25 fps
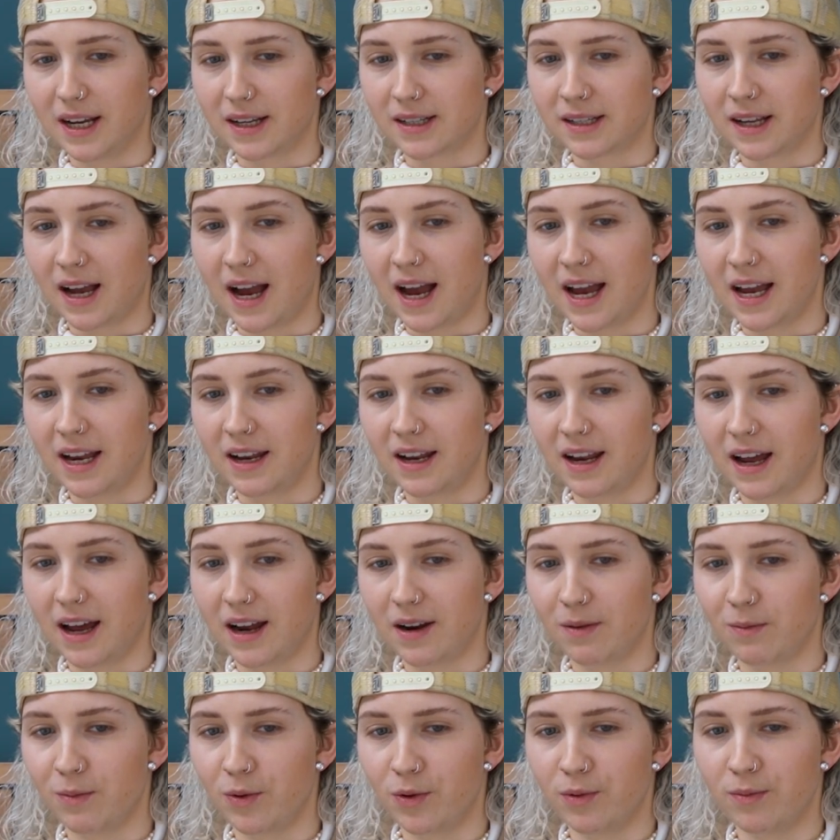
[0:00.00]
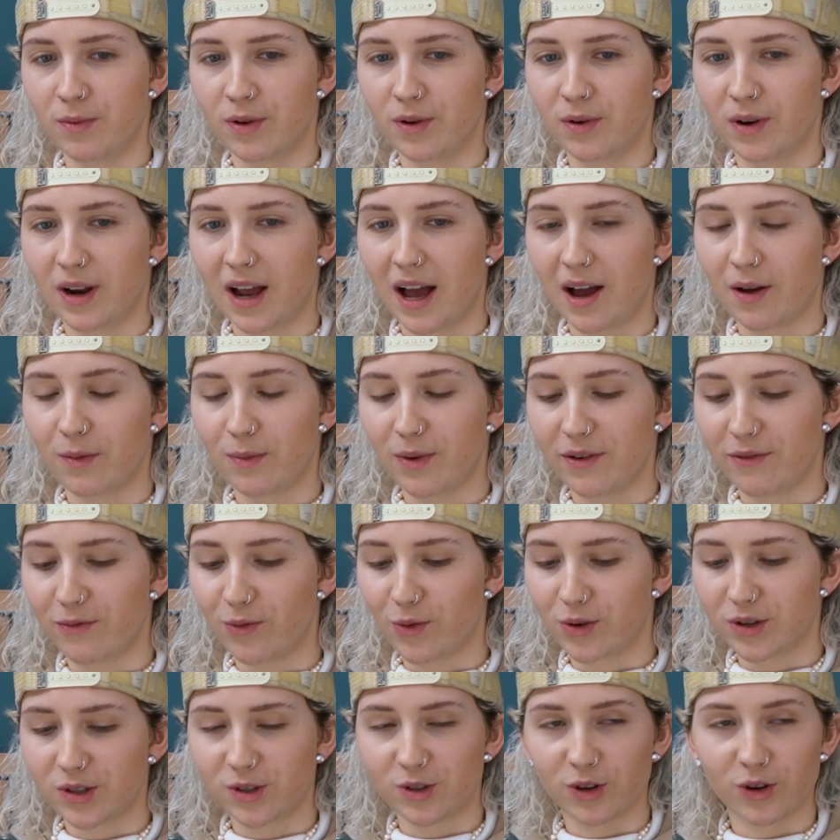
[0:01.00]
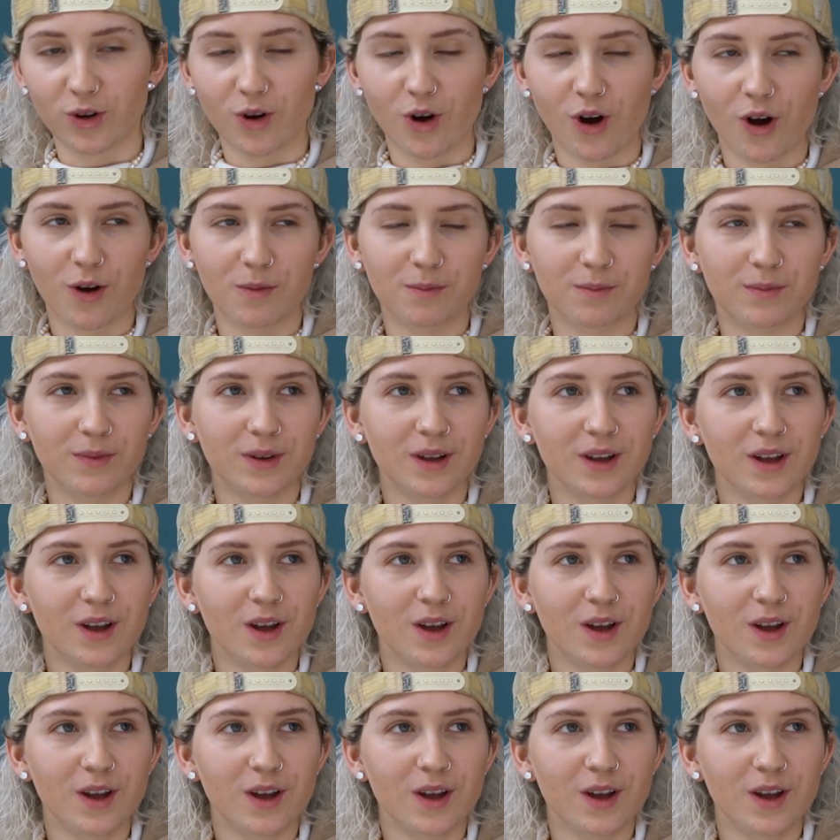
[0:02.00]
excited at the moment, like with what's to come,